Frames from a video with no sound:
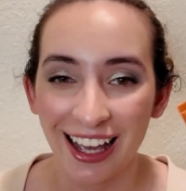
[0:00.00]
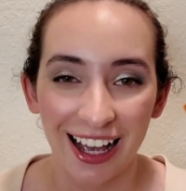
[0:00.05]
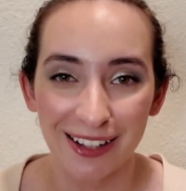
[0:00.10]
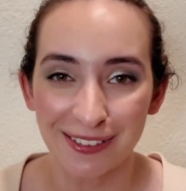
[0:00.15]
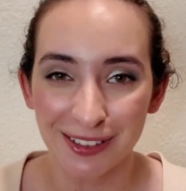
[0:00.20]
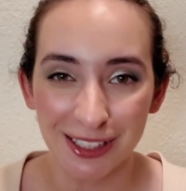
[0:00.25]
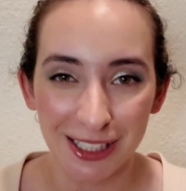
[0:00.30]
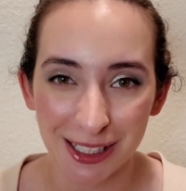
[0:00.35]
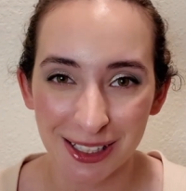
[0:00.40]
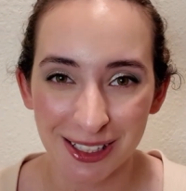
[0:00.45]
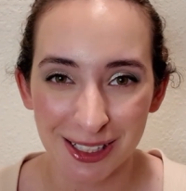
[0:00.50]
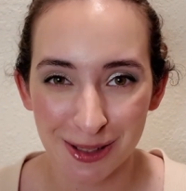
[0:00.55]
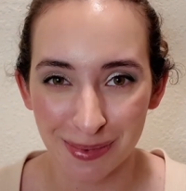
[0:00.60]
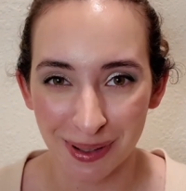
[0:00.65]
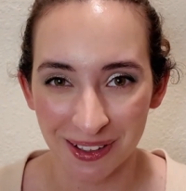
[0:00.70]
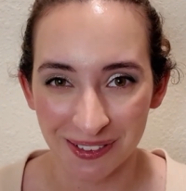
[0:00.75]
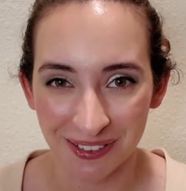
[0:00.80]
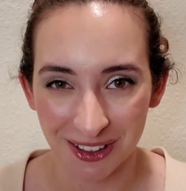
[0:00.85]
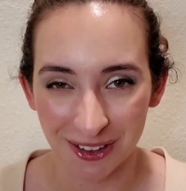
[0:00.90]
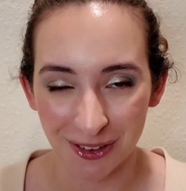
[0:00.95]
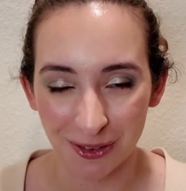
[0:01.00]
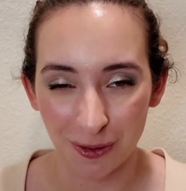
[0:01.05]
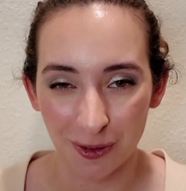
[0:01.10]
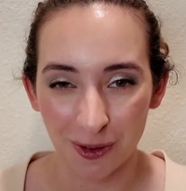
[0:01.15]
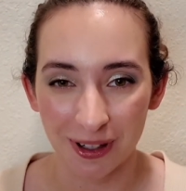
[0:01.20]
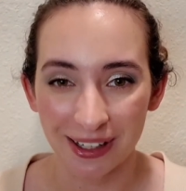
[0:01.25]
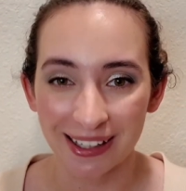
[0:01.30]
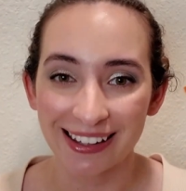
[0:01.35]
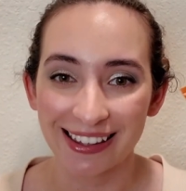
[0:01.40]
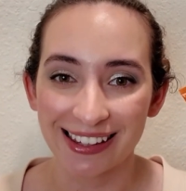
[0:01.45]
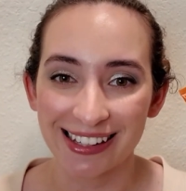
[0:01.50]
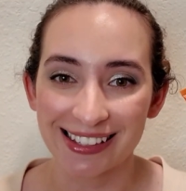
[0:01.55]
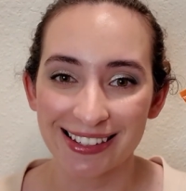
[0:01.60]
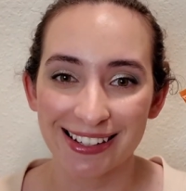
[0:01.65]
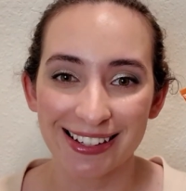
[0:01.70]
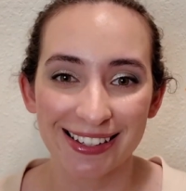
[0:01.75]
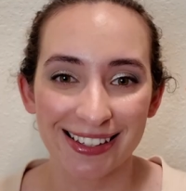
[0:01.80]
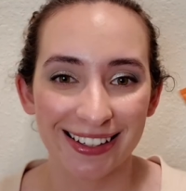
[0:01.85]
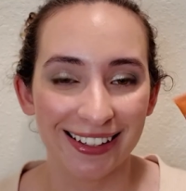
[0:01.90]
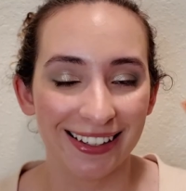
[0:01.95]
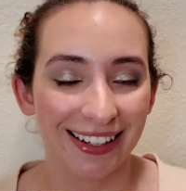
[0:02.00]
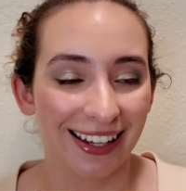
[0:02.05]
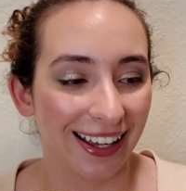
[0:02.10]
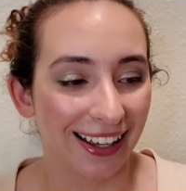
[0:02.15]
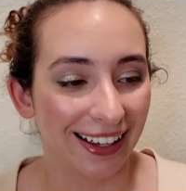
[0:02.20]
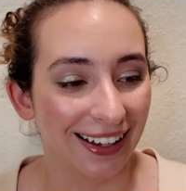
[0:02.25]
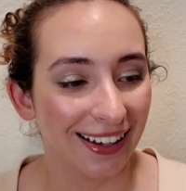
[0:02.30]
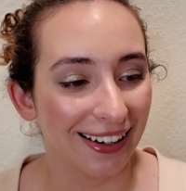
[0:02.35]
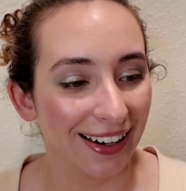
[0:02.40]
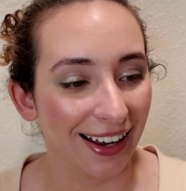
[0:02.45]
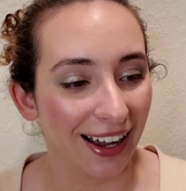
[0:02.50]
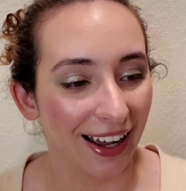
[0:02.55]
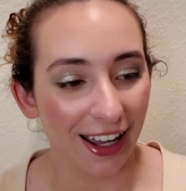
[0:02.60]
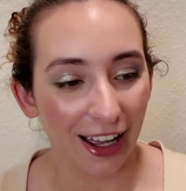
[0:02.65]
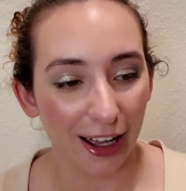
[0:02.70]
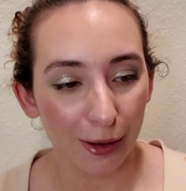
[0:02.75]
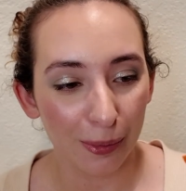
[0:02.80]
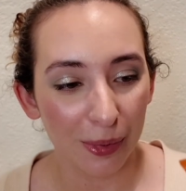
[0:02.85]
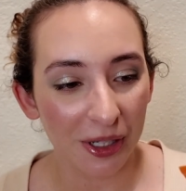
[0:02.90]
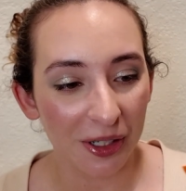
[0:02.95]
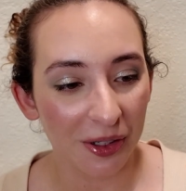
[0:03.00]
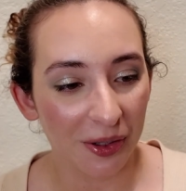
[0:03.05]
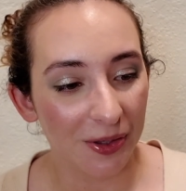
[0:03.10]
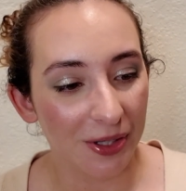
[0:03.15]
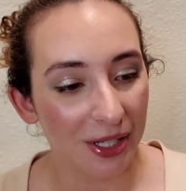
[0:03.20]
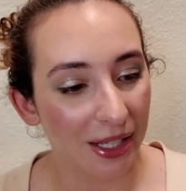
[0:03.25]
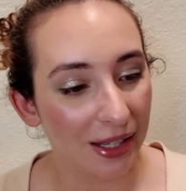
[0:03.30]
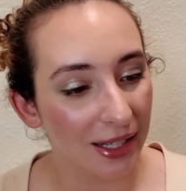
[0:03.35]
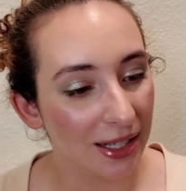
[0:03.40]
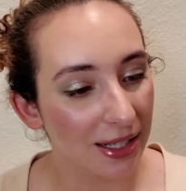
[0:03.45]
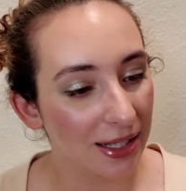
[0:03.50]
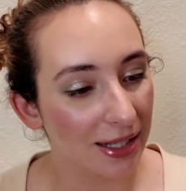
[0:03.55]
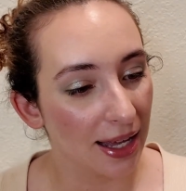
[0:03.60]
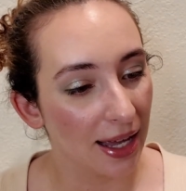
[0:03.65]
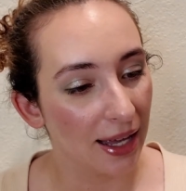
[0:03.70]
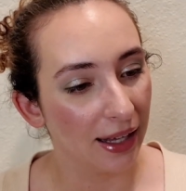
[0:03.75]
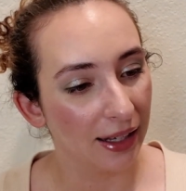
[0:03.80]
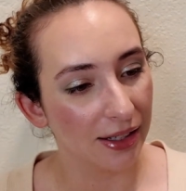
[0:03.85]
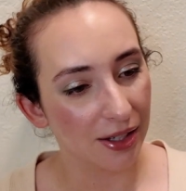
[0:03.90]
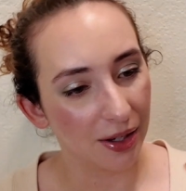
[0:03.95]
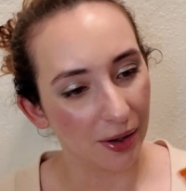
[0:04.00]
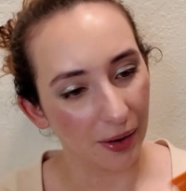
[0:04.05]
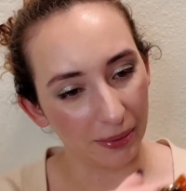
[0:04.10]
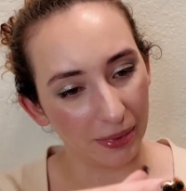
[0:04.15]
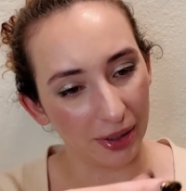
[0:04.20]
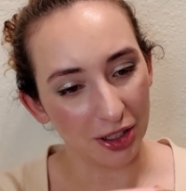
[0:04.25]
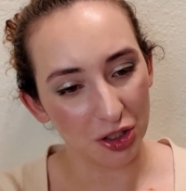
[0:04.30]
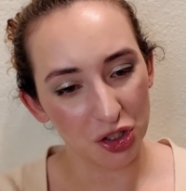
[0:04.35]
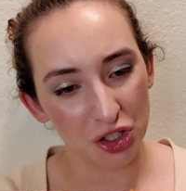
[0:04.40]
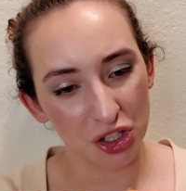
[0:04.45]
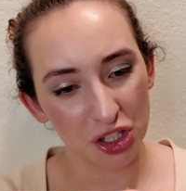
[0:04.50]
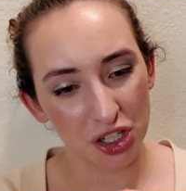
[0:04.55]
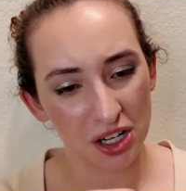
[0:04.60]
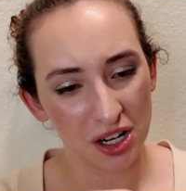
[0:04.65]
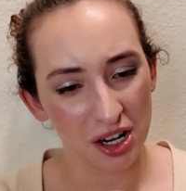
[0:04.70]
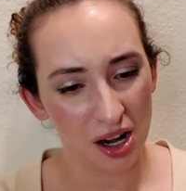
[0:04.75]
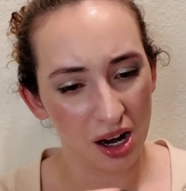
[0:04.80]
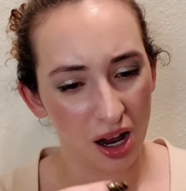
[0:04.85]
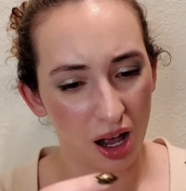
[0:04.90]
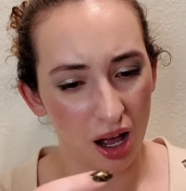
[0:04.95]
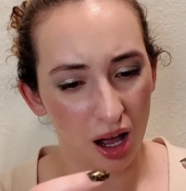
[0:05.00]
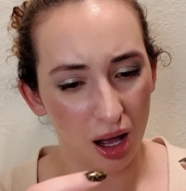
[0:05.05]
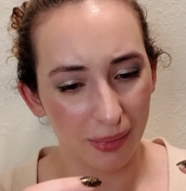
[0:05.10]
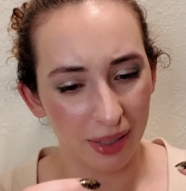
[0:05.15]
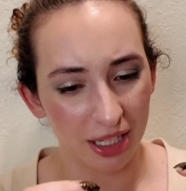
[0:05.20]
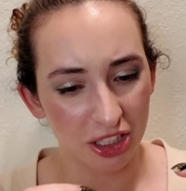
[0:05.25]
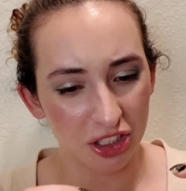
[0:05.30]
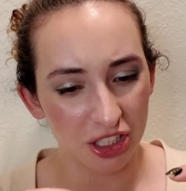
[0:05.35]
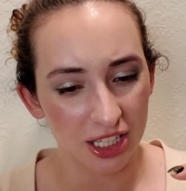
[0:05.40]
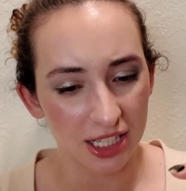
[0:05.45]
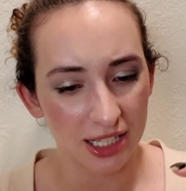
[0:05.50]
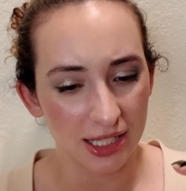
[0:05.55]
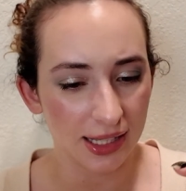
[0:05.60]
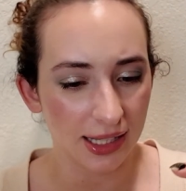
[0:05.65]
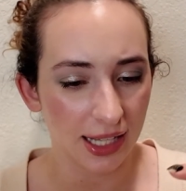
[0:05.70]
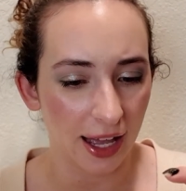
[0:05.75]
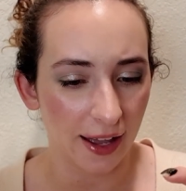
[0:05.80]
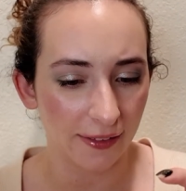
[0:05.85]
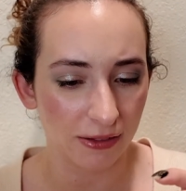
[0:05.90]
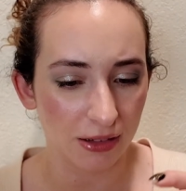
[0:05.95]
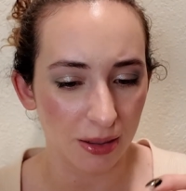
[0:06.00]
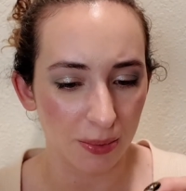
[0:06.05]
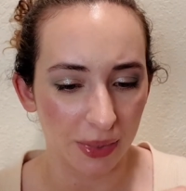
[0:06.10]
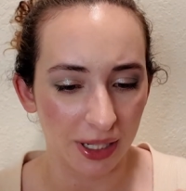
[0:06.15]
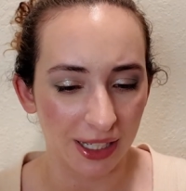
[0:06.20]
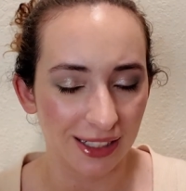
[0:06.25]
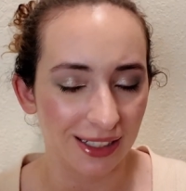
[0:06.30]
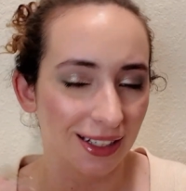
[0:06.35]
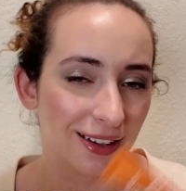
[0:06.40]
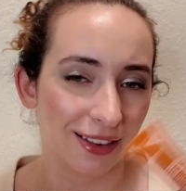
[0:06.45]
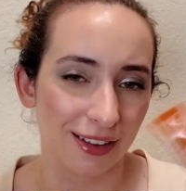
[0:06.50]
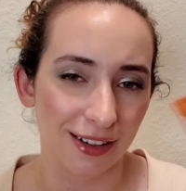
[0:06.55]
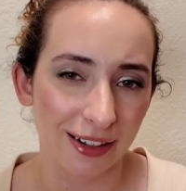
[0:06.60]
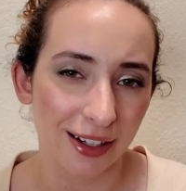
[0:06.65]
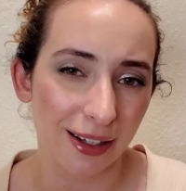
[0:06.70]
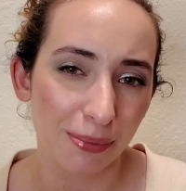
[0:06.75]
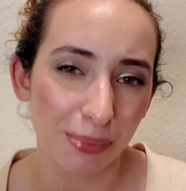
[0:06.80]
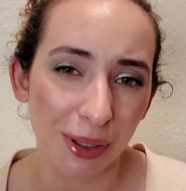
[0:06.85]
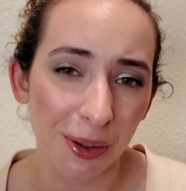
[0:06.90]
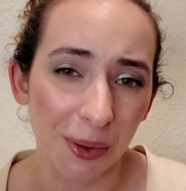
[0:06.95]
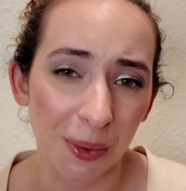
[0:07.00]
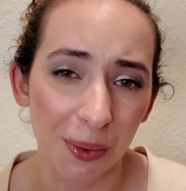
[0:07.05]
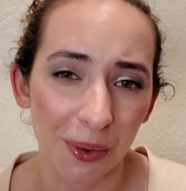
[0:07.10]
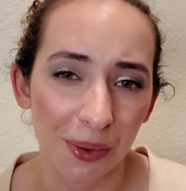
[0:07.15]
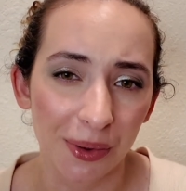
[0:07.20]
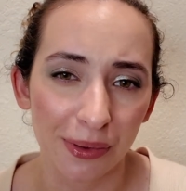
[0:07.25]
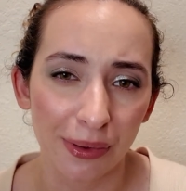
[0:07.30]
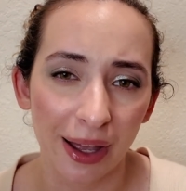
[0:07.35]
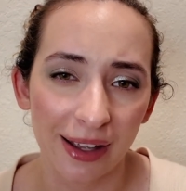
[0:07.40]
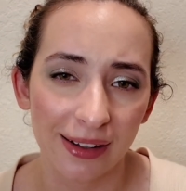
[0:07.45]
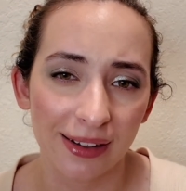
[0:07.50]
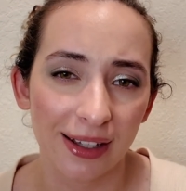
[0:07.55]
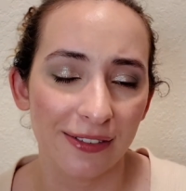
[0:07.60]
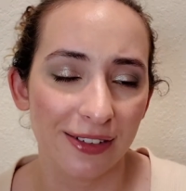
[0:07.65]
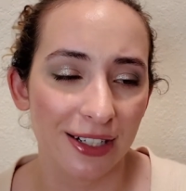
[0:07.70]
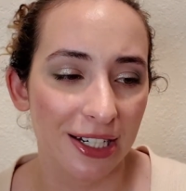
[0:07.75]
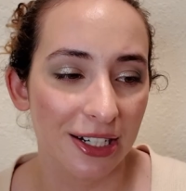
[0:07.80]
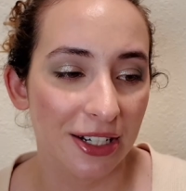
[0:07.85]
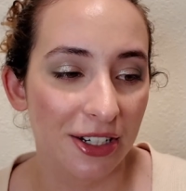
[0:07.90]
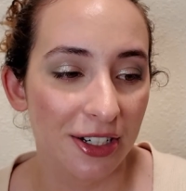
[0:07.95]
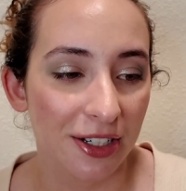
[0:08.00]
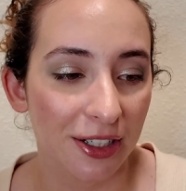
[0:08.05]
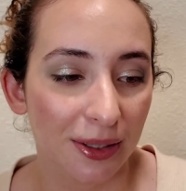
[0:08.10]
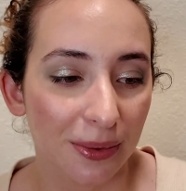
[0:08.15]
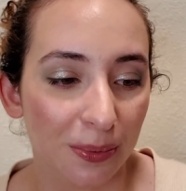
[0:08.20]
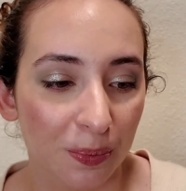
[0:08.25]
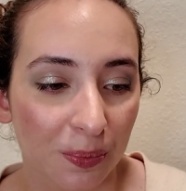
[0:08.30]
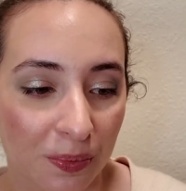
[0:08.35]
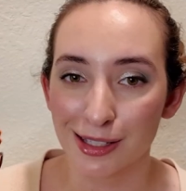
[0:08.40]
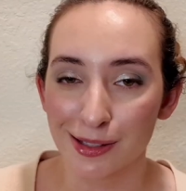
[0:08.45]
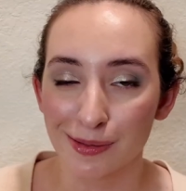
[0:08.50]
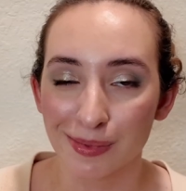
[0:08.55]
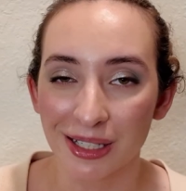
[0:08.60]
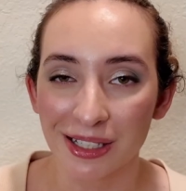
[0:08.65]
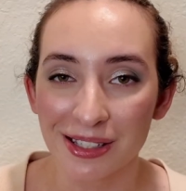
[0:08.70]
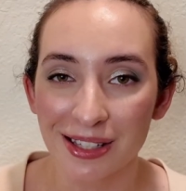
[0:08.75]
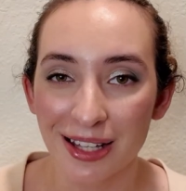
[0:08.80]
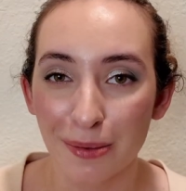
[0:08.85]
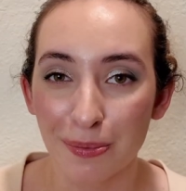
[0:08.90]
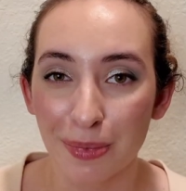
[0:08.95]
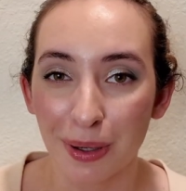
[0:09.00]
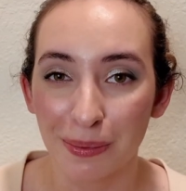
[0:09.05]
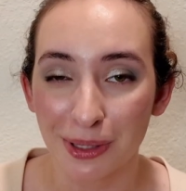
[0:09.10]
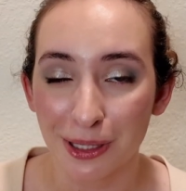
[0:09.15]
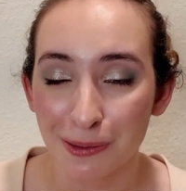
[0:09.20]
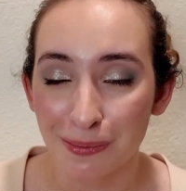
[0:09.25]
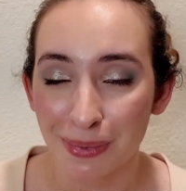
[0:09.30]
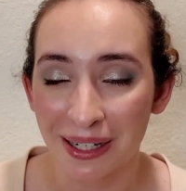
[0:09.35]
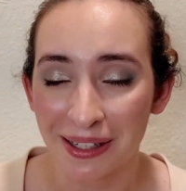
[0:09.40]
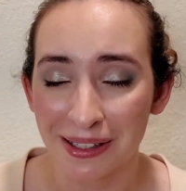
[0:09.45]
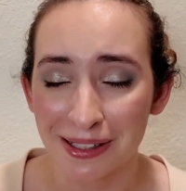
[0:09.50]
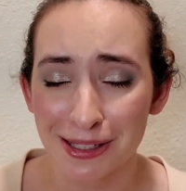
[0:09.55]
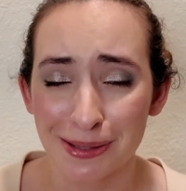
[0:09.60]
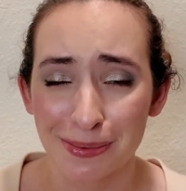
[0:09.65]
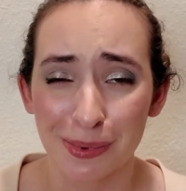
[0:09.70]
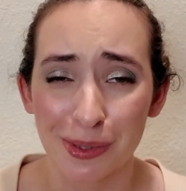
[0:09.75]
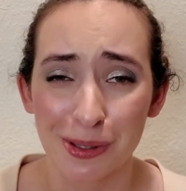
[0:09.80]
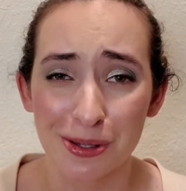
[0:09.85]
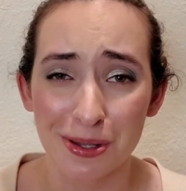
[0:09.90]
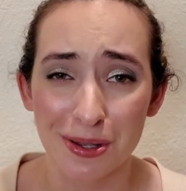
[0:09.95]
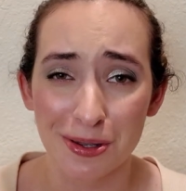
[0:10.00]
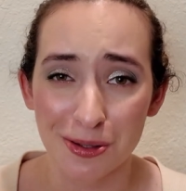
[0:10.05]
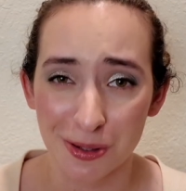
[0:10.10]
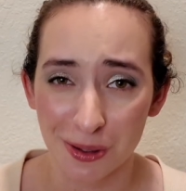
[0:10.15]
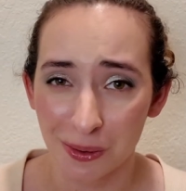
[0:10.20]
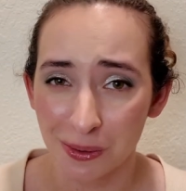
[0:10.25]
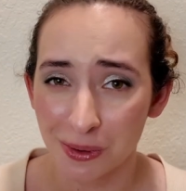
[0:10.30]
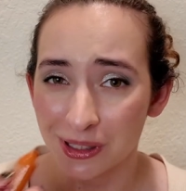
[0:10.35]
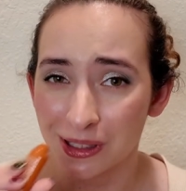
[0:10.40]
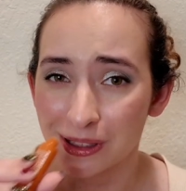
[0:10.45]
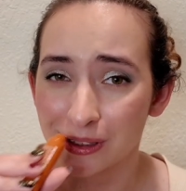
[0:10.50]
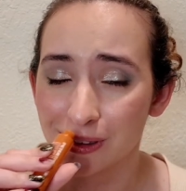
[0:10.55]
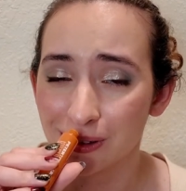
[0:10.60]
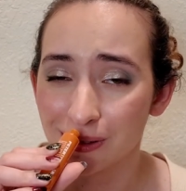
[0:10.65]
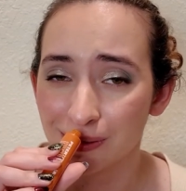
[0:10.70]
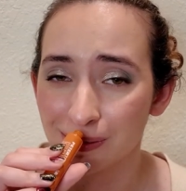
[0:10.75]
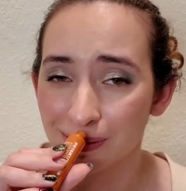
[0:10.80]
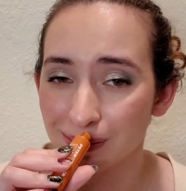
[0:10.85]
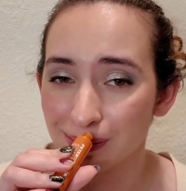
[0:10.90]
I feel like it is perfect for the season, and I have been using this, so I'm not sure how much is left, but there can't be a whole lot left in here. It smells like pumpkin pie. It smells so good.